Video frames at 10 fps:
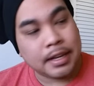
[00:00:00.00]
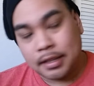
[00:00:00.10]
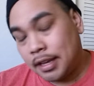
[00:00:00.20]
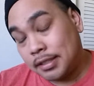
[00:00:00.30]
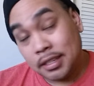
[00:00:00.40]
get
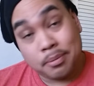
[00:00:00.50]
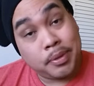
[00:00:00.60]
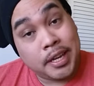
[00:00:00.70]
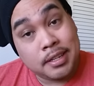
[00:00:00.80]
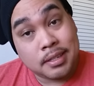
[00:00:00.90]
it locked into
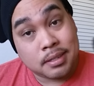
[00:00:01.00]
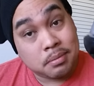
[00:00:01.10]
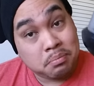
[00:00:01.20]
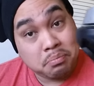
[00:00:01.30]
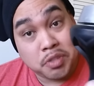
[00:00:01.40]

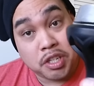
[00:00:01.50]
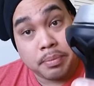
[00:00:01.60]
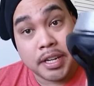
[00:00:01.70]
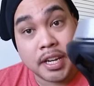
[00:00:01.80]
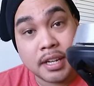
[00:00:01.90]
place,
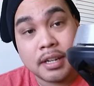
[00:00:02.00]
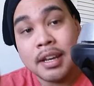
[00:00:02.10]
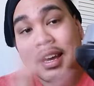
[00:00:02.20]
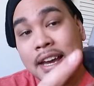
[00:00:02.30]
should be good.